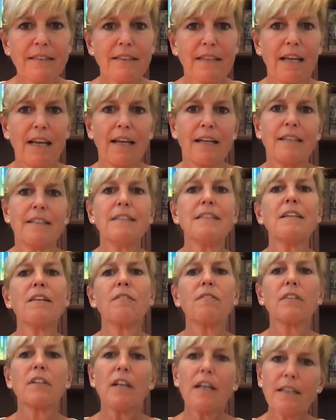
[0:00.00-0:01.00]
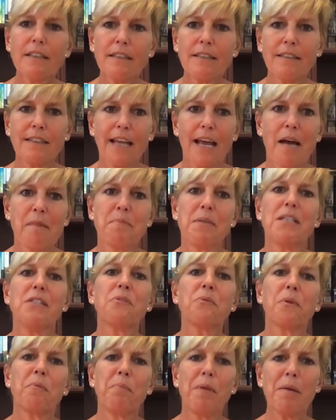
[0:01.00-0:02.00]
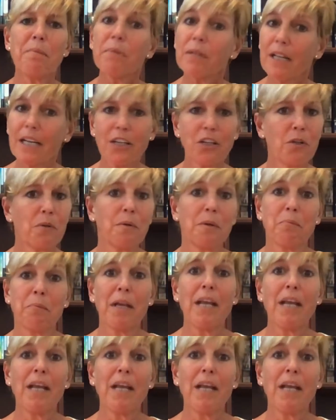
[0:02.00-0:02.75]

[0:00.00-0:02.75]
scans of London cabbies with people like you and